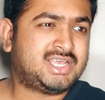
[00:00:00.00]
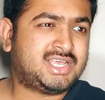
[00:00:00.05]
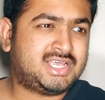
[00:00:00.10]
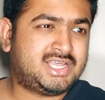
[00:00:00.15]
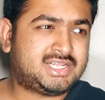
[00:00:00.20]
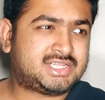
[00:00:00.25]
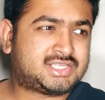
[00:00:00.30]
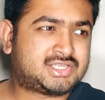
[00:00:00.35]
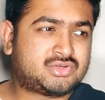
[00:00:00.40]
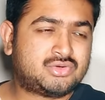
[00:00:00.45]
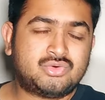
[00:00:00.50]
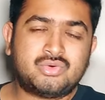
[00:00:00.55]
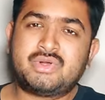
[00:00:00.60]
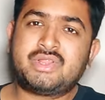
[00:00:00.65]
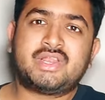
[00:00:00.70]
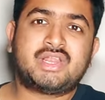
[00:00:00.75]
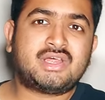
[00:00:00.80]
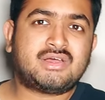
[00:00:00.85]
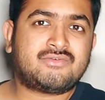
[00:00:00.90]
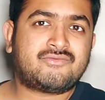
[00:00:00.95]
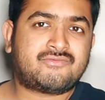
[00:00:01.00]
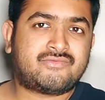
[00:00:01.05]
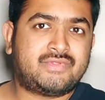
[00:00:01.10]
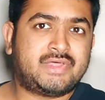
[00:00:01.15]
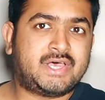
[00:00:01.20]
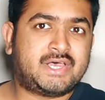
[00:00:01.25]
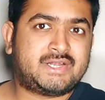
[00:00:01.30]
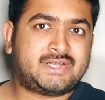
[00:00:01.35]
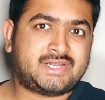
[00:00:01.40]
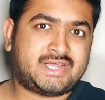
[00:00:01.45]
it's good enough
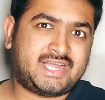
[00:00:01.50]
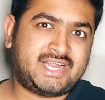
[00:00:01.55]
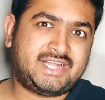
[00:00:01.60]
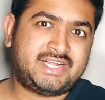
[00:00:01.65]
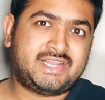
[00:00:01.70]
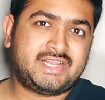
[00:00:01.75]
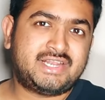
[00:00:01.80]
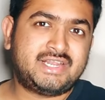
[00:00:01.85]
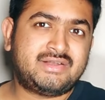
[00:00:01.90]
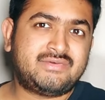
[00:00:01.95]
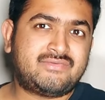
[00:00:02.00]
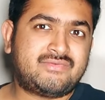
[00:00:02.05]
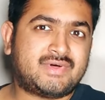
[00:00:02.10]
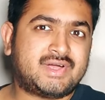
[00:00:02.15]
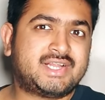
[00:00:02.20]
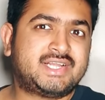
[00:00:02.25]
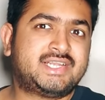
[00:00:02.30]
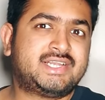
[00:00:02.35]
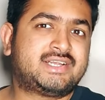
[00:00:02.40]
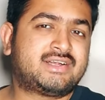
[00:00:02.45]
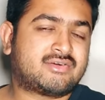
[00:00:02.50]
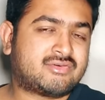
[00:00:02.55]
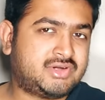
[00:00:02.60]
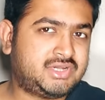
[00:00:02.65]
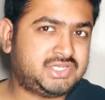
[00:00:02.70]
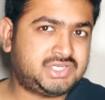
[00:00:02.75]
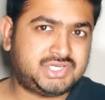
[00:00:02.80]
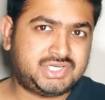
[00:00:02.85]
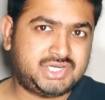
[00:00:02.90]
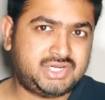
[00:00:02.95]
that I didn't find it
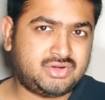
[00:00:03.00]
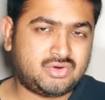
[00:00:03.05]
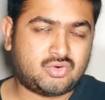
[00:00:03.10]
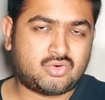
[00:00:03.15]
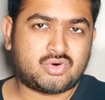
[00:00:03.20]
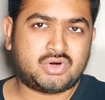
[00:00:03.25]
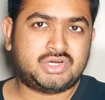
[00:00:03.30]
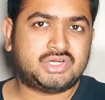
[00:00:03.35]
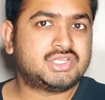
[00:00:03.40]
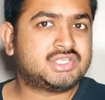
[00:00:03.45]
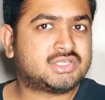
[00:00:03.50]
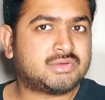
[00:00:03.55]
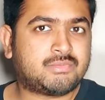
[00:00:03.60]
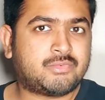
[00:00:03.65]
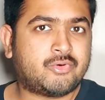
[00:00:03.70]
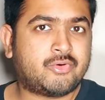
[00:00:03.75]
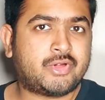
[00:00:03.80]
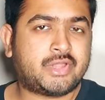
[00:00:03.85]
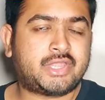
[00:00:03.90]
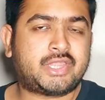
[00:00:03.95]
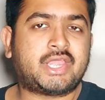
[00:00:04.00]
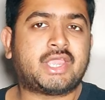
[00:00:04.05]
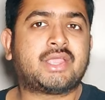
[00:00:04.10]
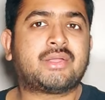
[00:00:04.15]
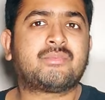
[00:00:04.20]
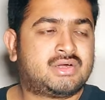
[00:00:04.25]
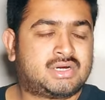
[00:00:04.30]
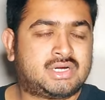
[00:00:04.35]
cringy or disappointing.